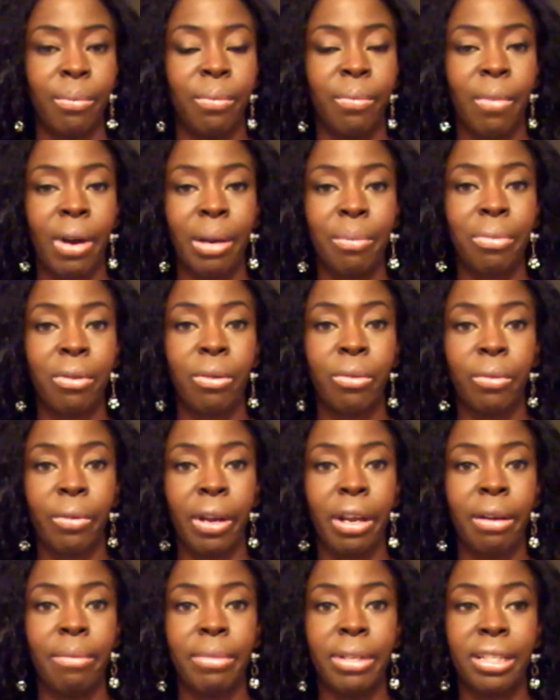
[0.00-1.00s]
my
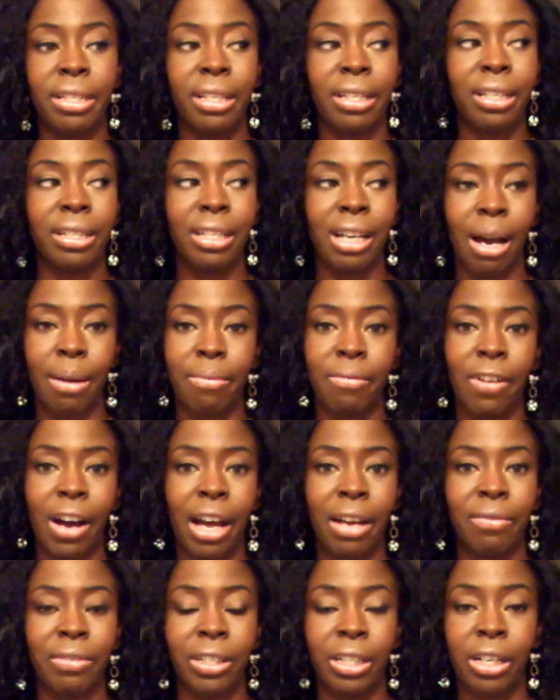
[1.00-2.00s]
program is in the top
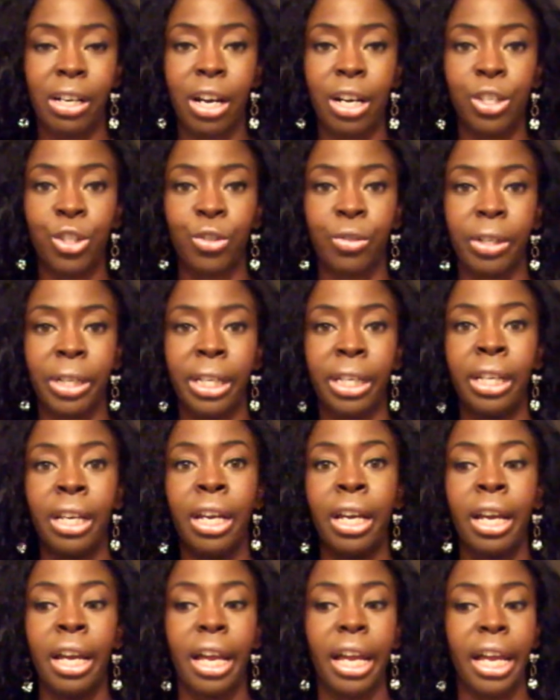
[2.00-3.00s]
5 in the country,
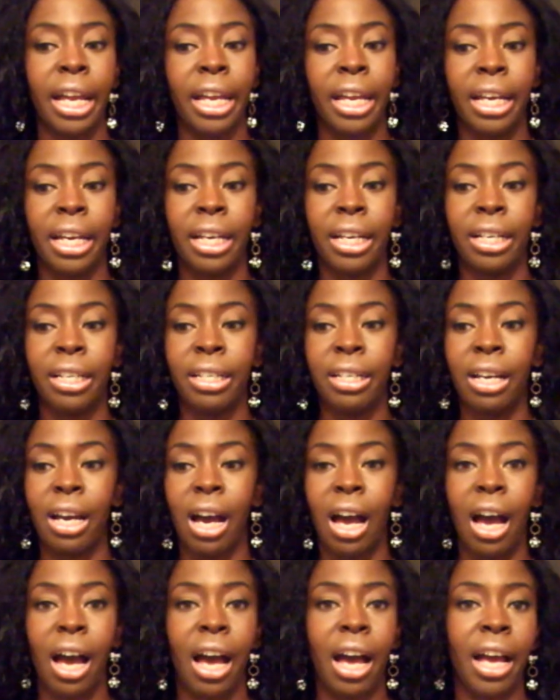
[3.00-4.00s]
and
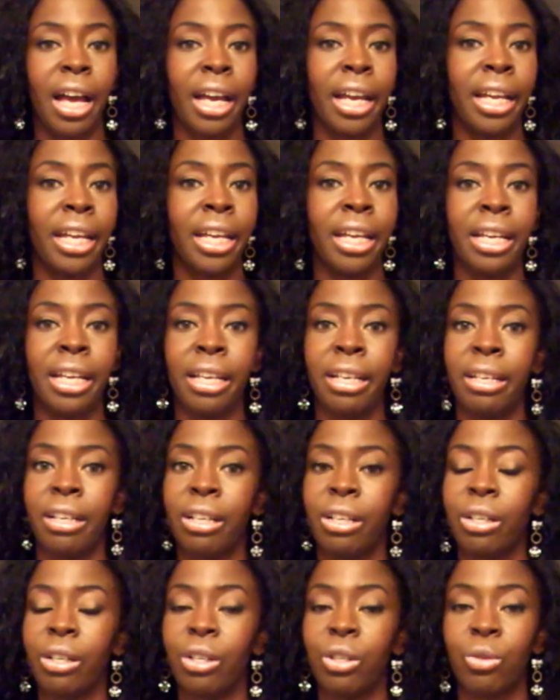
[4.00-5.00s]
I
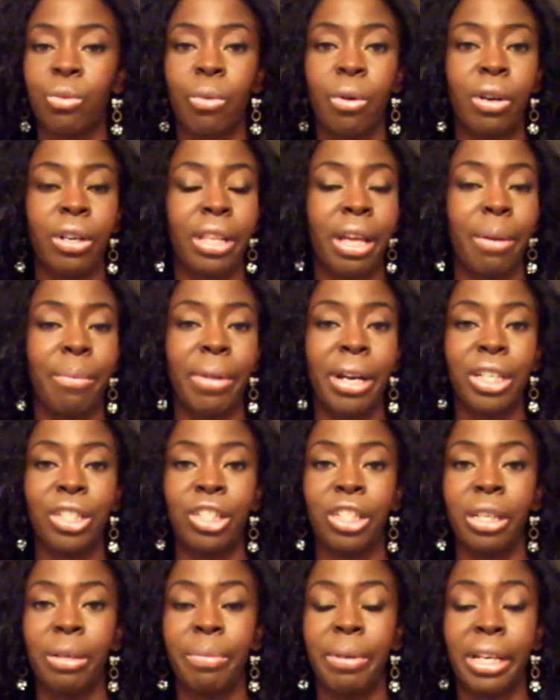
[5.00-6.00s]
could have swore that my
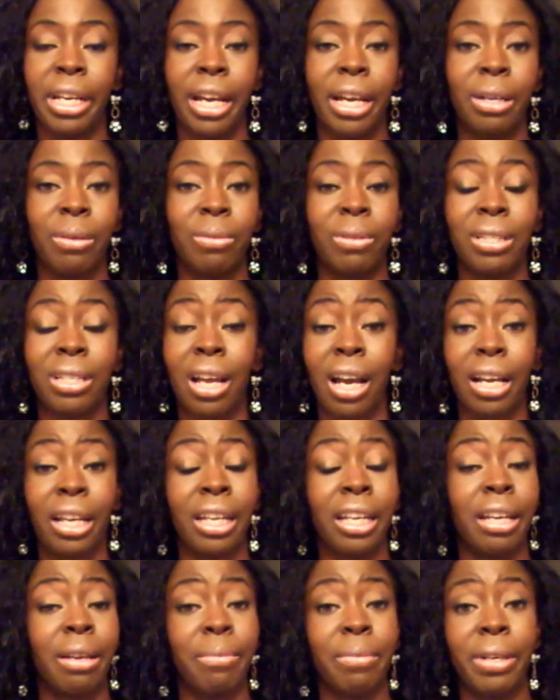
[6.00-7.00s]
GPA was not
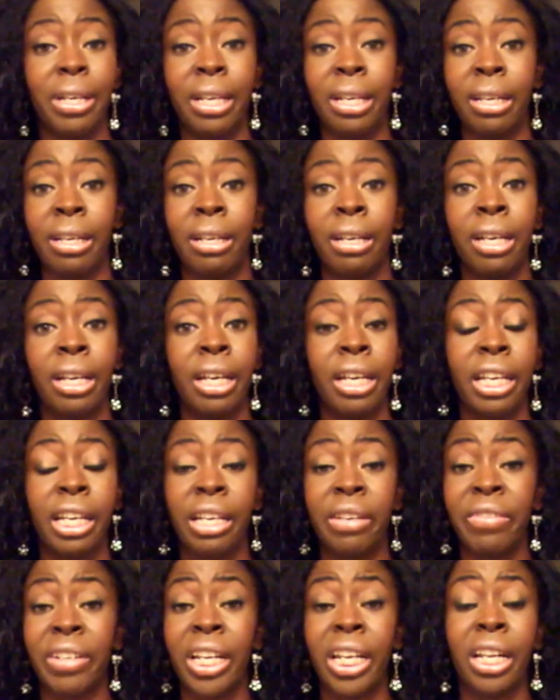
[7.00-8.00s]
going to get me
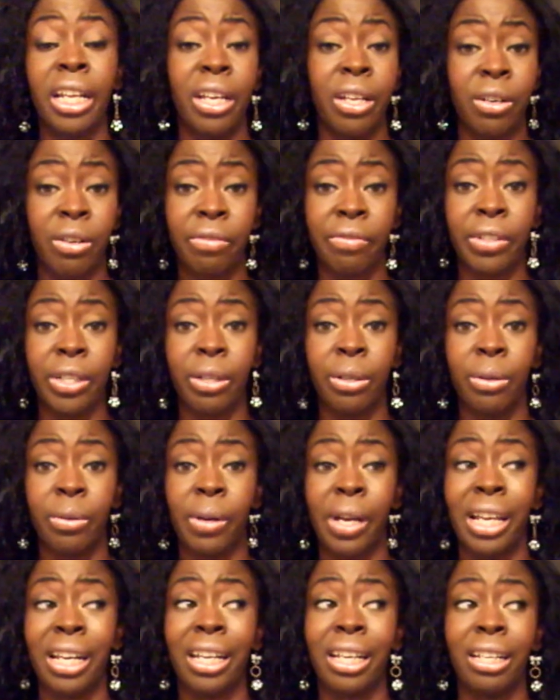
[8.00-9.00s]
even an interview,
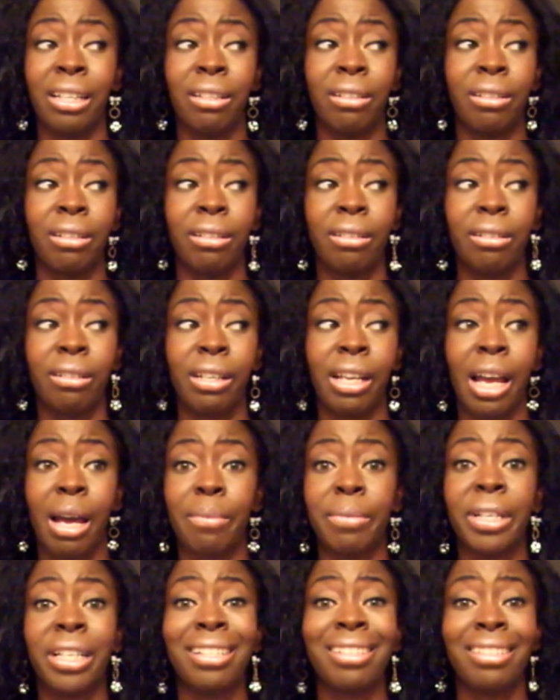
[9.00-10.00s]
and it
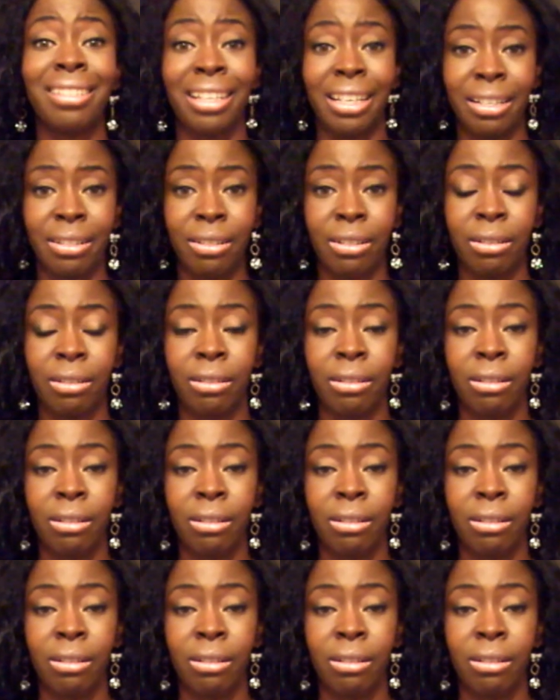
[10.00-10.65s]
got me a seat.